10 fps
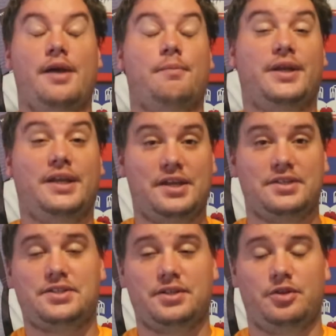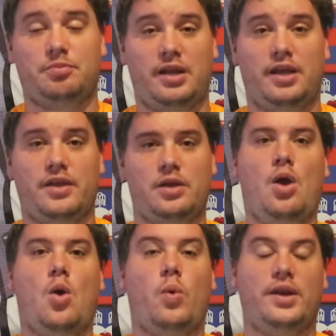But he is still the player that,
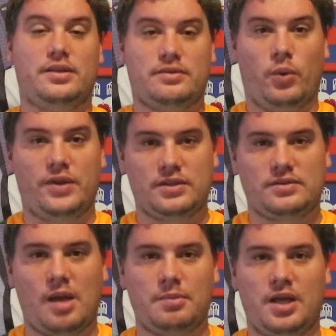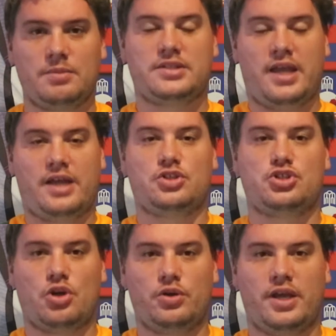when the time comes, can
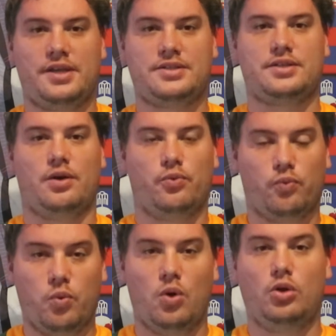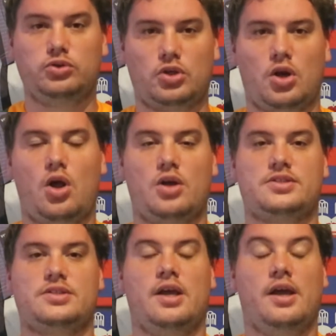showcase world-class